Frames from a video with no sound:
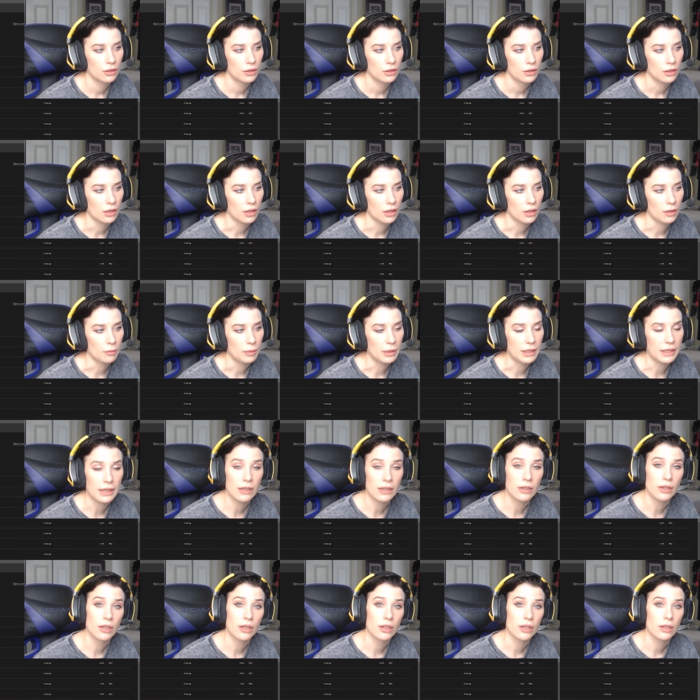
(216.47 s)
a
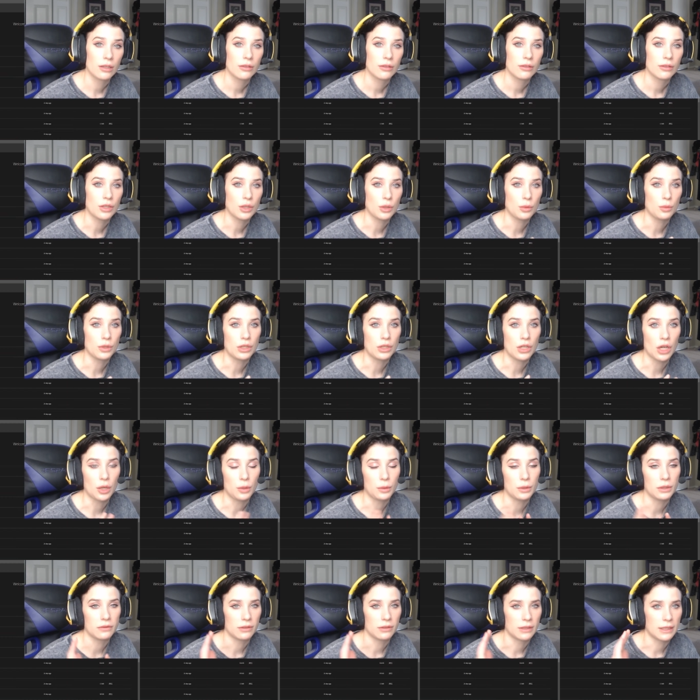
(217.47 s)
beginner, you would go
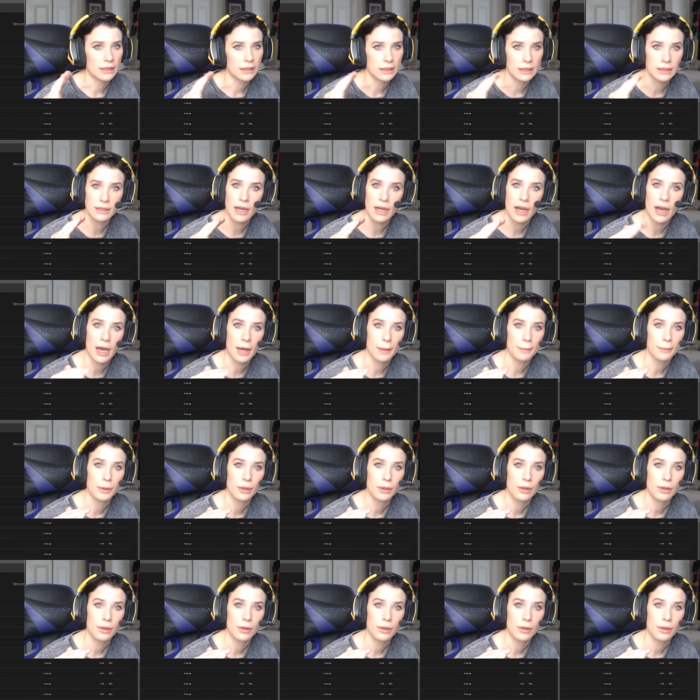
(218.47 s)
with like the top